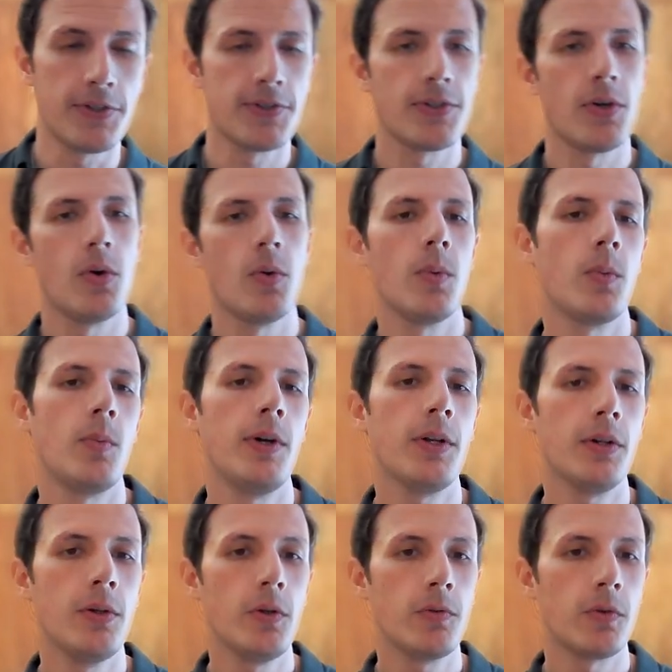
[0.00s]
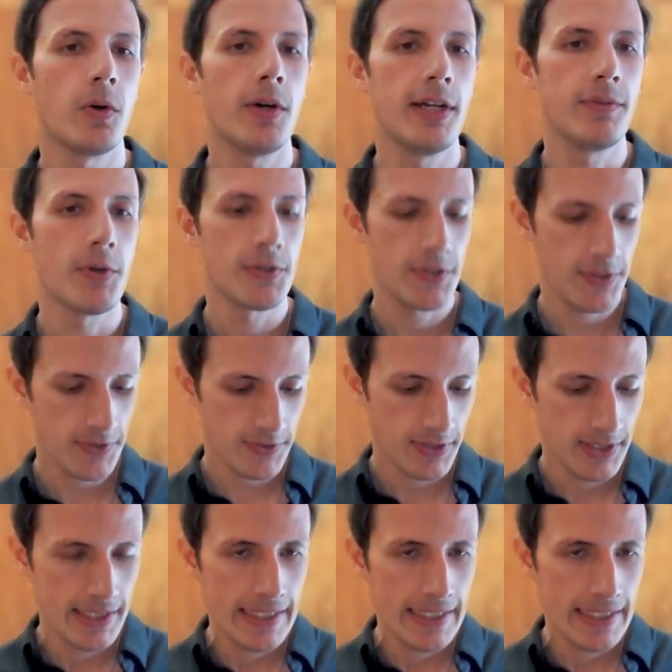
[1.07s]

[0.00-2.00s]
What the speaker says: So we're going to look for invoices